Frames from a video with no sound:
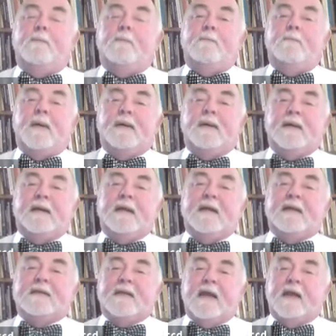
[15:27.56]
But in any
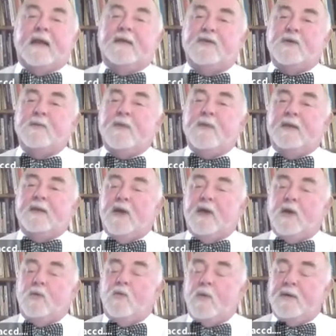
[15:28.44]
case, I assume that, you
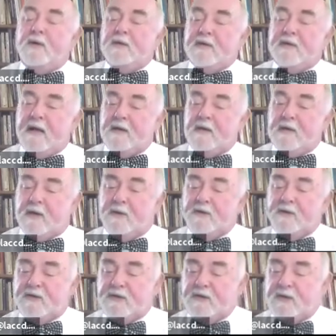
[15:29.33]
know, when you take
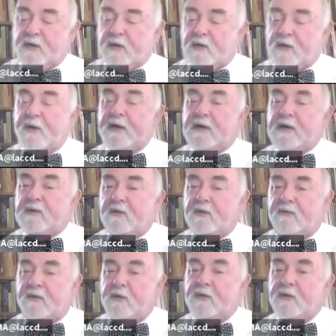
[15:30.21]
notes, you're going to review